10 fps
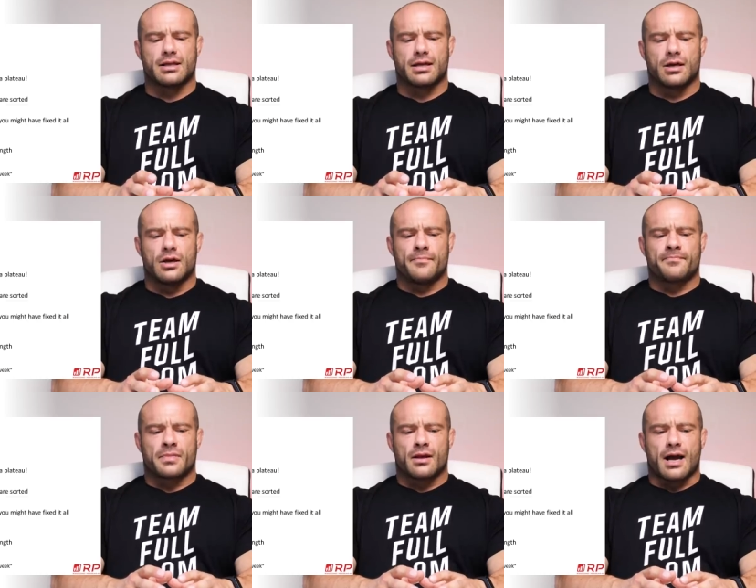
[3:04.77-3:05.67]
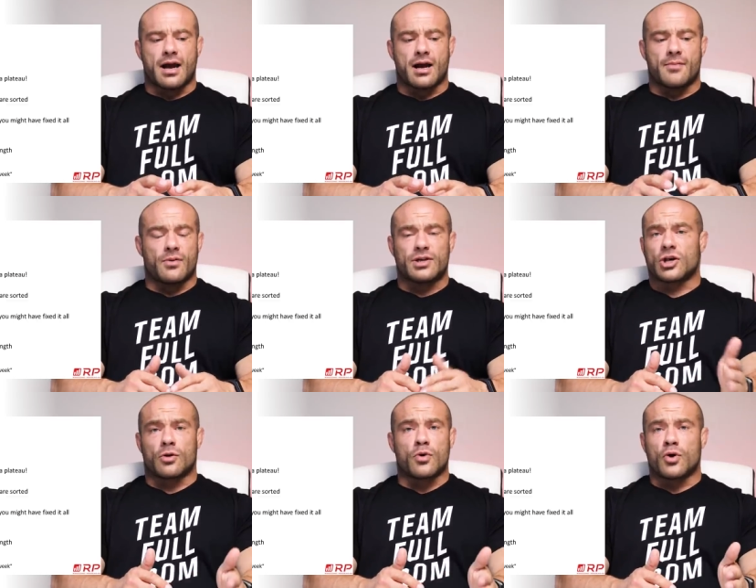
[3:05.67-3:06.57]
like, uh, my race
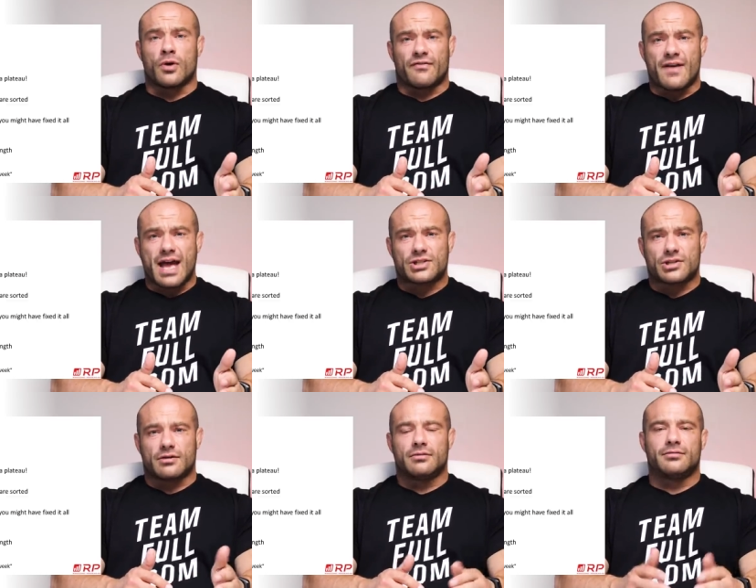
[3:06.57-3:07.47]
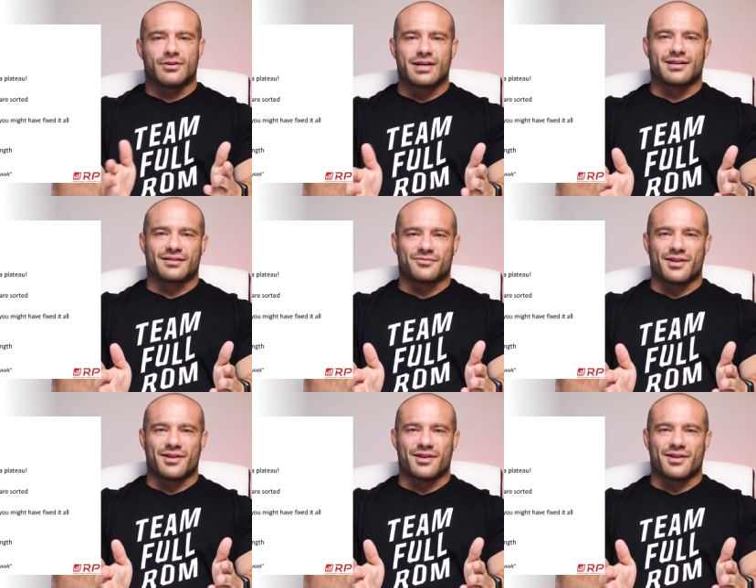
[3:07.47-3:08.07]
car won't go any faster. You guys like the